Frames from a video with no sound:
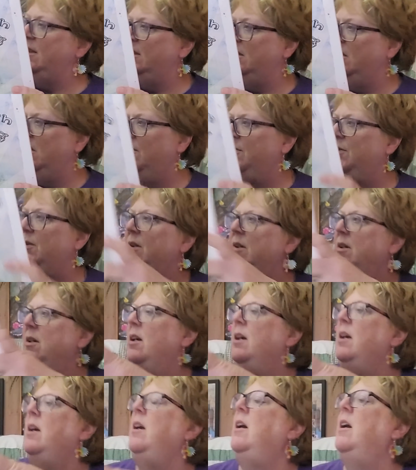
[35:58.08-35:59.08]
Clover
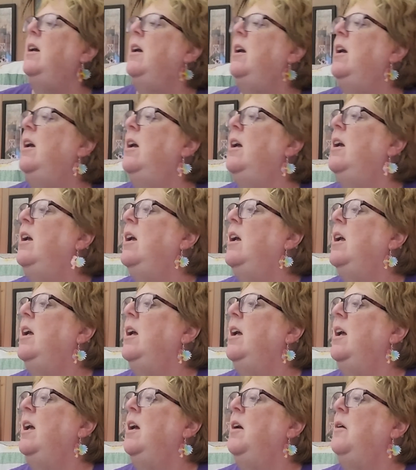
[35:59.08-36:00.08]

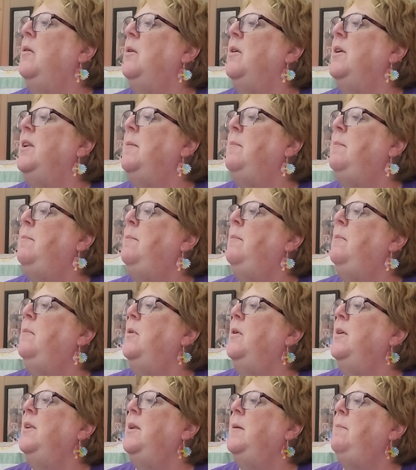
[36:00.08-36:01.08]
were
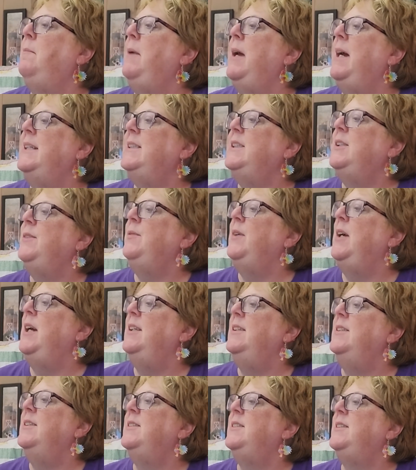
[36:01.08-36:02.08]
the best
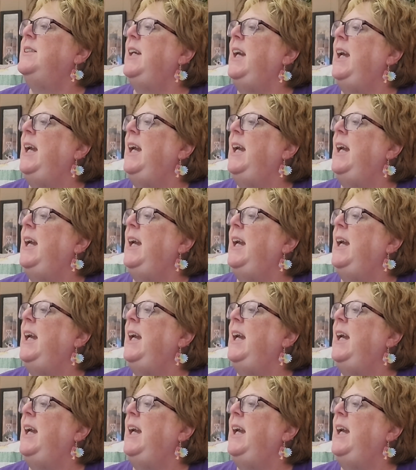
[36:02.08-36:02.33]
friends. They